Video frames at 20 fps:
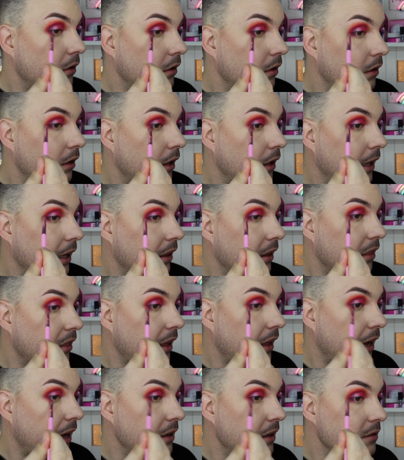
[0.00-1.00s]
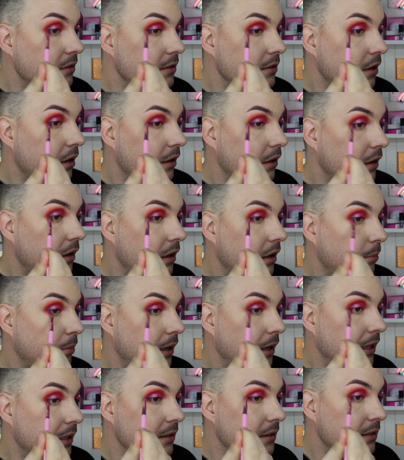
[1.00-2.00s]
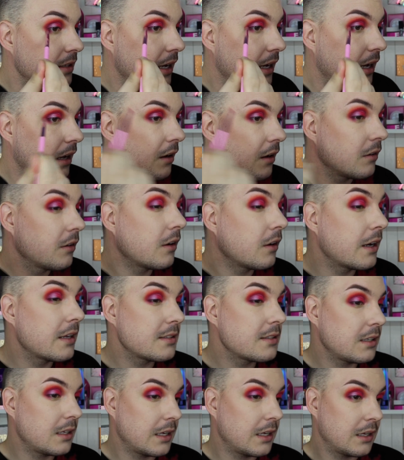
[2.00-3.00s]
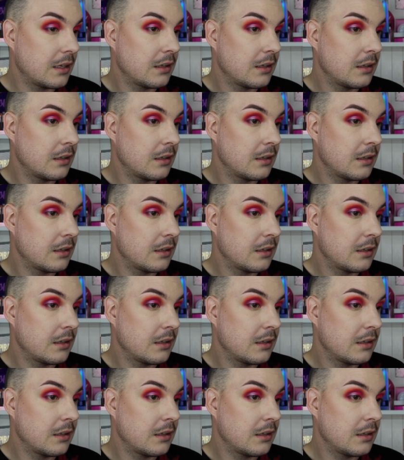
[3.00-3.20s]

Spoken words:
like that so that it blends out nicely.